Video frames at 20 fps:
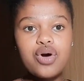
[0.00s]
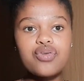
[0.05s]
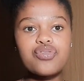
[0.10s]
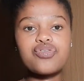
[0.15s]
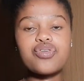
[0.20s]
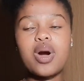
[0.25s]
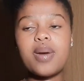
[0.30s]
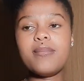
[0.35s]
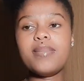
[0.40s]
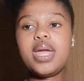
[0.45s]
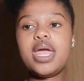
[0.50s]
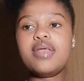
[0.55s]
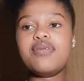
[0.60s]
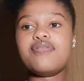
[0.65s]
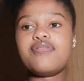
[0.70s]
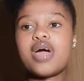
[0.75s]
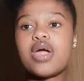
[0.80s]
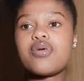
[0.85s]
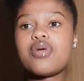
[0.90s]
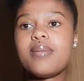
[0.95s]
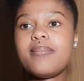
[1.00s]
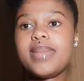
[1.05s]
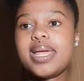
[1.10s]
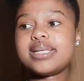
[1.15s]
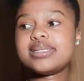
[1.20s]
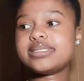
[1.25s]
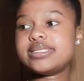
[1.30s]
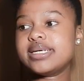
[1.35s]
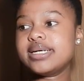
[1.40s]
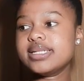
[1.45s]
from
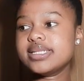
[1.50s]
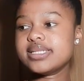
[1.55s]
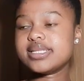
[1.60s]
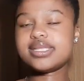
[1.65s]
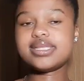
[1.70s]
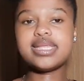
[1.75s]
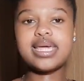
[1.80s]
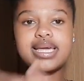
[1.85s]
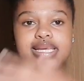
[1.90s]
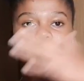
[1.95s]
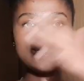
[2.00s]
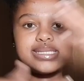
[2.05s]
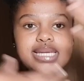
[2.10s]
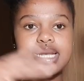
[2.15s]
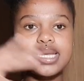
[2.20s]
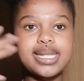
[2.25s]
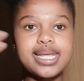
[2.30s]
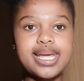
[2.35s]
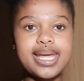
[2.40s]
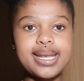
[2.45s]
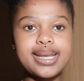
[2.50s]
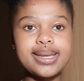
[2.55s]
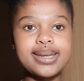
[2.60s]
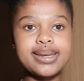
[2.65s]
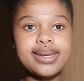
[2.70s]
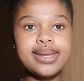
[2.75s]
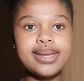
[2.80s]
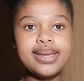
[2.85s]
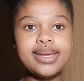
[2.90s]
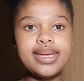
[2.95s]
environmental things that can
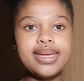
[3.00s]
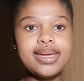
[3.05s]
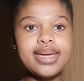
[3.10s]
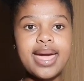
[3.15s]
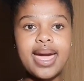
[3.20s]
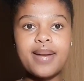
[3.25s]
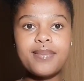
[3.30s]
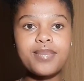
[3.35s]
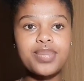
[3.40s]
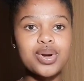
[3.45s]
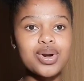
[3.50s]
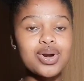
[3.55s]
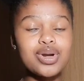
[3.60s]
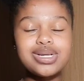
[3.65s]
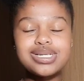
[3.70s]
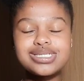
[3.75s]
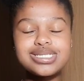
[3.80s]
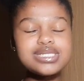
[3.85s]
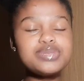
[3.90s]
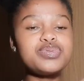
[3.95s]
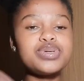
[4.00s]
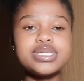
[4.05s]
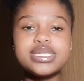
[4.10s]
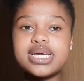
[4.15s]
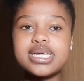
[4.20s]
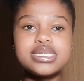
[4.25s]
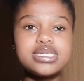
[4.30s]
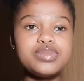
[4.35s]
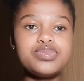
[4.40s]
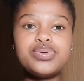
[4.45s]
hamper. Just
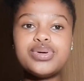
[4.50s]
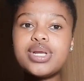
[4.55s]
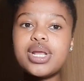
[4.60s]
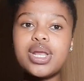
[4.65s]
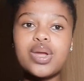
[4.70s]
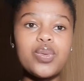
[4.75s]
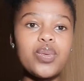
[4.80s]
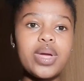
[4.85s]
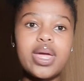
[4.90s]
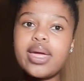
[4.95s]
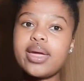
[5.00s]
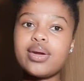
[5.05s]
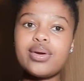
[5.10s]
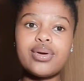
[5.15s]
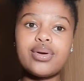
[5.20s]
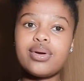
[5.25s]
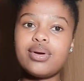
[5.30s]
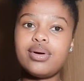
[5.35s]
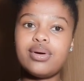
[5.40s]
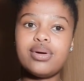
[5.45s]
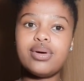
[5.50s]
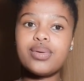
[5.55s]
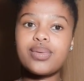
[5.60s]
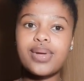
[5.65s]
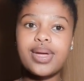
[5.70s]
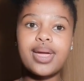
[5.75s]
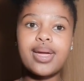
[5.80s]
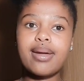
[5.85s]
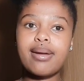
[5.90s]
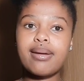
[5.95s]
protect it, put it away, girl,
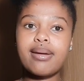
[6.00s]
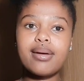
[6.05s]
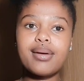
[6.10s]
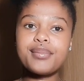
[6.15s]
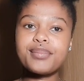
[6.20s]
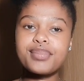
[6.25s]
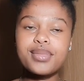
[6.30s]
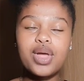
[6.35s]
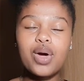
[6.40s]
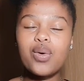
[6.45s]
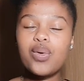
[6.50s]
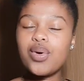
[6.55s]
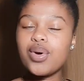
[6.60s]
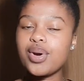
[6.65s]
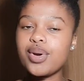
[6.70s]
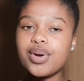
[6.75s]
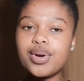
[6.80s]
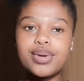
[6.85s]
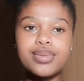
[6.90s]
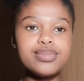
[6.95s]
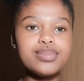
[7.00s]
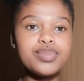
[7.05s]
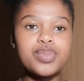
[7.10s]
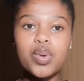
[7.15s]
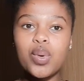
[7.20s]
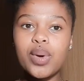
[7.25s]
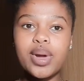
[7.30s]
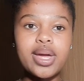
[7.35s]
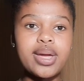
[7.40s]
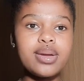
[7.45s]
okay? Or
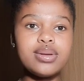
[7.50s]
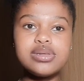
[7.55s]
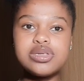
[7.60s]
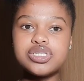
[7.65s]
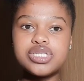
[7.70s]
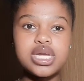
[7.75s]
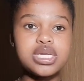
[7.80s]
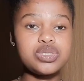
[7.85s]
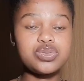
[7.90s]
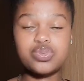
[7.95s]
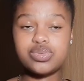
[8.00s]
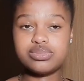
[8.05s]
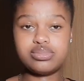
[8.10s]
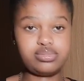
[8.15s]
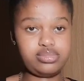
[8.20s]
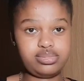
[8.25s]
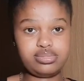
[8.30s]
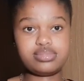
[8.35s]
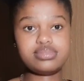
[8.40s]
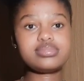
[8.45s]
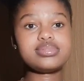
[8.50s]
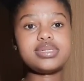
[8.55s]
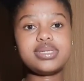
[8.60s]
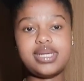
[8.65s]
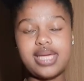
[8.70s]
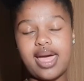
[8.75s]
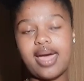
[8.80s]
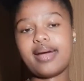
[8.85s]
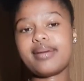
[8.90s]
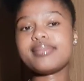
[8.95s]
boy, gentle.
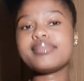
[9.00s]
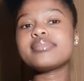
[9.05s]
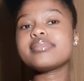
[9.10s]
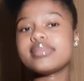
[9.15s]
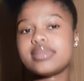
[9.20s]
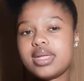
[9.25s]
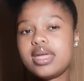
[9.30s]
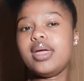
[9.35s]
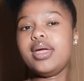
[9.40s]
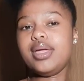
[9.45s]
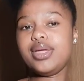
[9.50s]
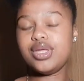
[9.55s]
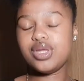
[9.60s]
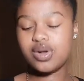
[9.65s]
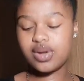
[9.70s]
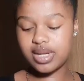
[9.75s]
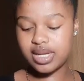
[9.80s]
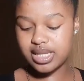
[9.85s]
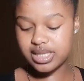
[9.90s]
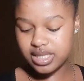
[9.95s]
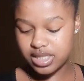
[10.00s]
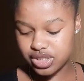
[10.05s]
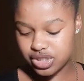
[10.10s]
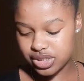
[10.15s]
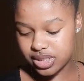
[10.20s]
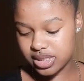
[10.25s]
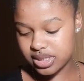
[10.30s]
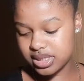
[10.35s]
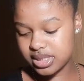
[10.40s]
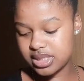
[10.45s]
Yeah, y'all get the
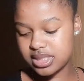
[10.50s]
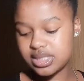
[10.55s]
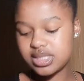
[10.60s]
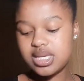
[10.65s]
gist.